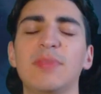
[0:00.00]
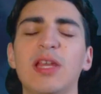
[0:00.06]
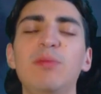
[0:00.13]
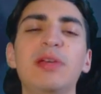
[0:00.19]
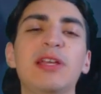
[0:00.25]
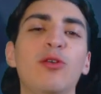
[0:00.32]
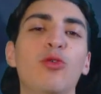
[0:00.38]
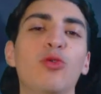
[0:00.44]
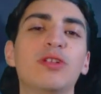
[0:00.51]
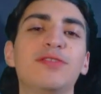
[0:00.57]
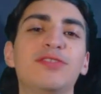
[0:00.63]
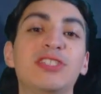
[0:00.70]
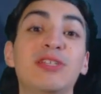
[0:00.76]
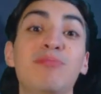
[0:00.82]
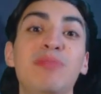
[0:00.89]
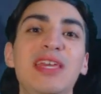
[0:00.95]
It'd be cool
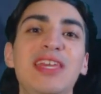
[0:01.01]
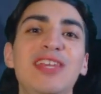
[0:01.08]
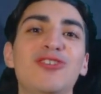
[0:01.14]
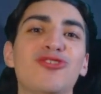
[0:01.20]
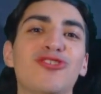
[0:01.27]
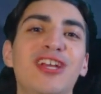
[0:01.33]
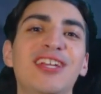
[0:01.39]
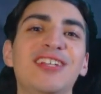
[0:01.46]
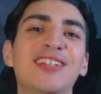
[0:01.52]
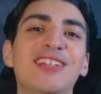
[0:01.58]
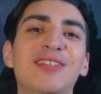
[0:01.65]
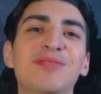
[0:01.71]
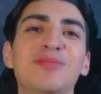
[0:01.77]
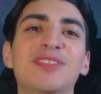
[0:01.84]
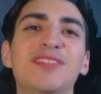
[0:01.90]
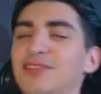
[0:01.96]
if Sabine trained
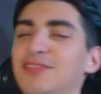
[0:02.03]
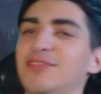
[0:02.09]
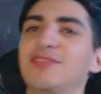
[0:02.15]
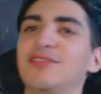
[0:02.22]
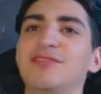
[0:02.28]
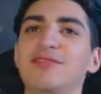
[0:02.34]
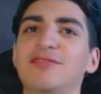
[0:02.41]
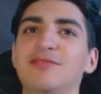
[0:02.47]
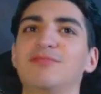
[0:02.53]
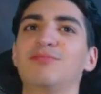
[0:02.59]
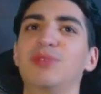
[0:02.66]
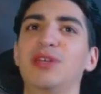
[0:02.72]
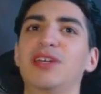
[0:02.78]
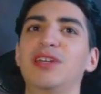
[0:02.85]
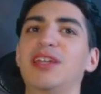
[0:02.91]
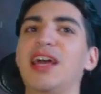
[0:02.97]
him. I
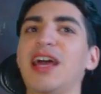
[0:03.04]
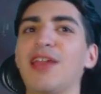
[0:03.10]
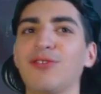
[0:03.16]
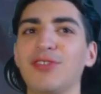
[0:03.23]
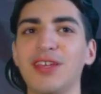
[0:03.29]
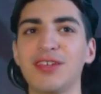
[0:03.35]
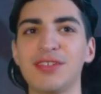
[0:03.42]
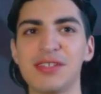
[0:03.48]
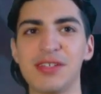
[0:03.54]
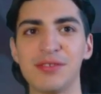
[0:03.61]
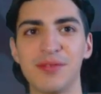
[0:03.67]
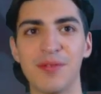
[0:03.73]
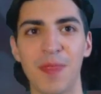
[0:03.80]
know. But I don't think so.